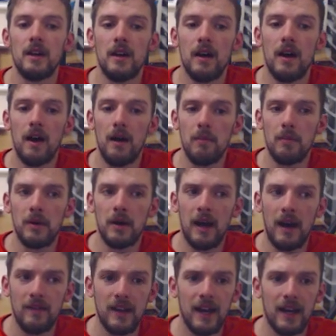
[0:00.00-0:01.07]
but
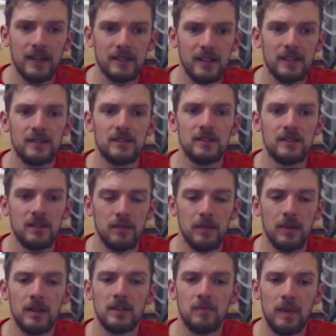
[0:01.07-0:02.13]
having access to
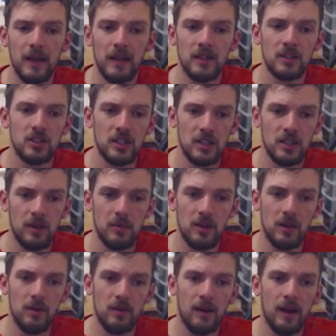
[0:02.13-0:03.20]
something as big as
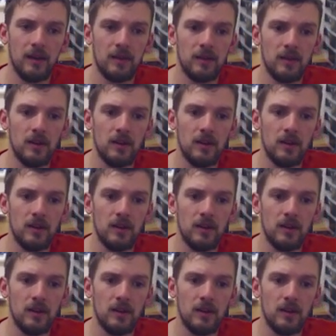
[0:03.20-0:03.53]
GW and,